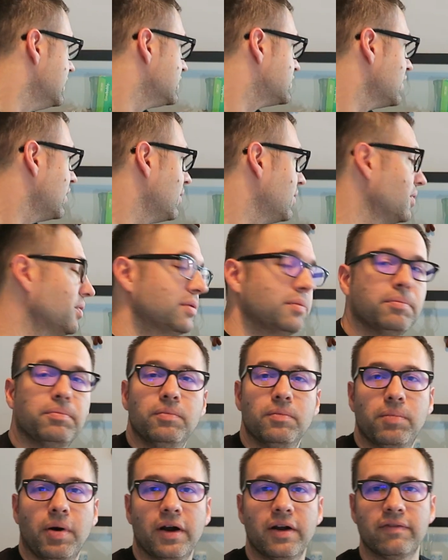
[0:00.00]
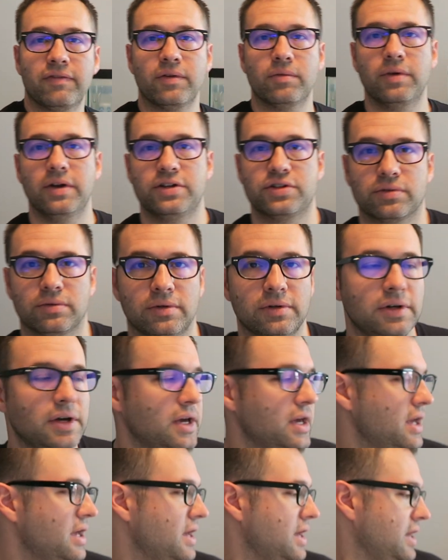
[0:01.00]
So part of the ritual
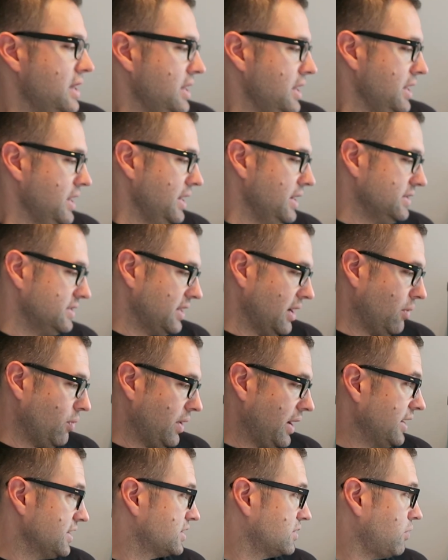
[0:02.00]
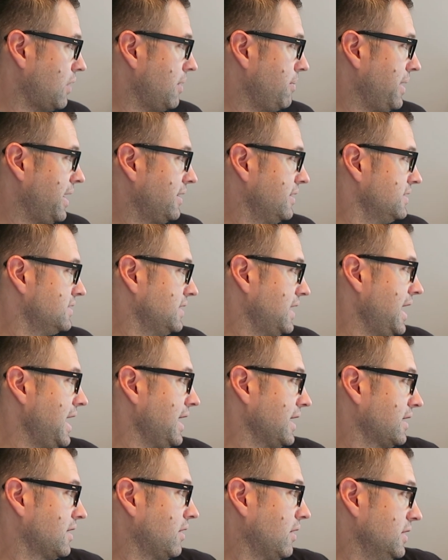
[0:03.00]
is that when I swap out his
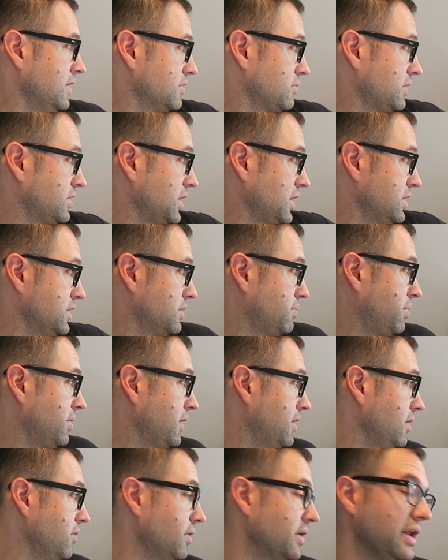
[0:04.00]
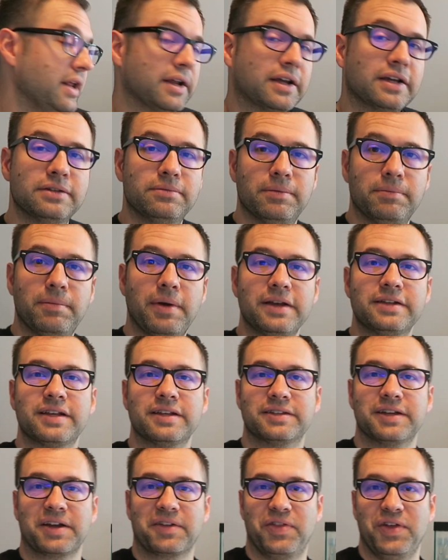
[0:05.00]
egg cartons, which I just put a new one in, because
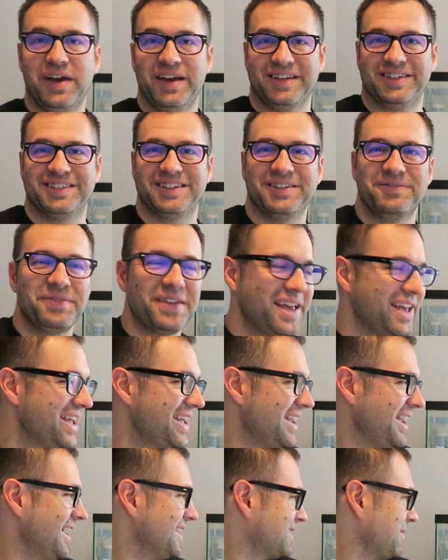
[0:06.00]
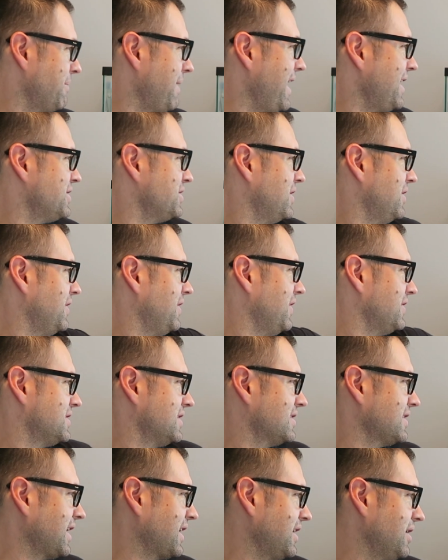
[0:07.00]
basically it's like this. It's imagine this
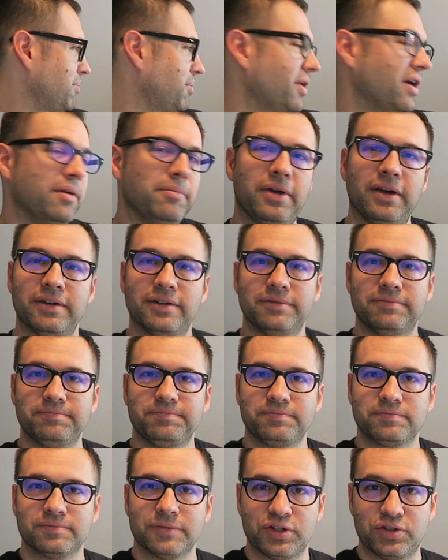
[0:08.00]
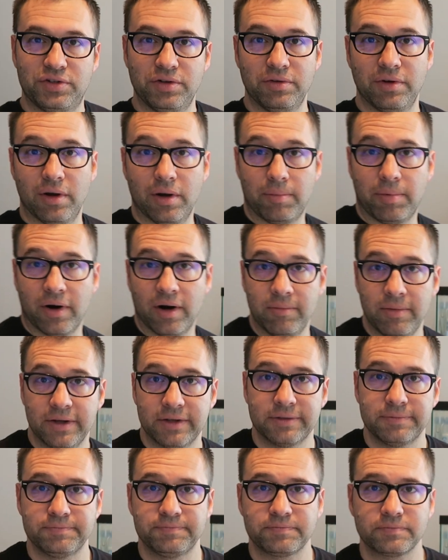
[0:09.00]
is like an apartment, a studio apartment.